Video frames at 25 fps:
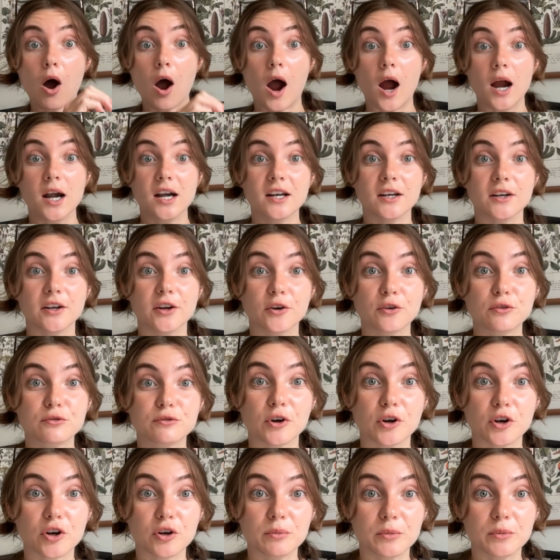I didn't know
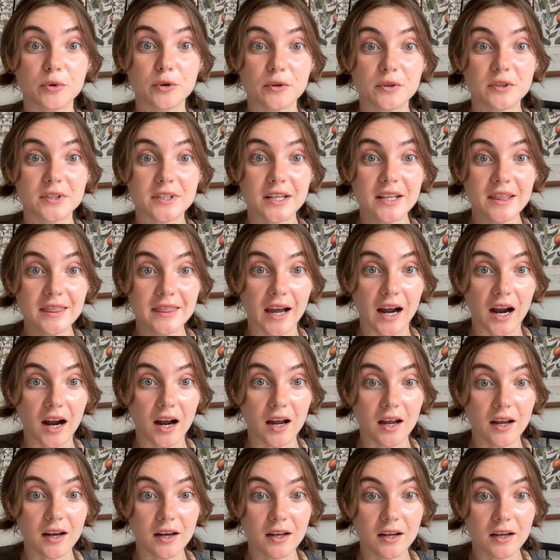Photo Booth did
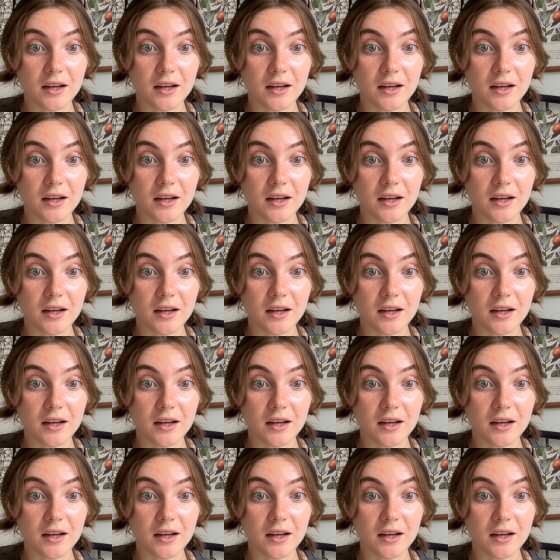that.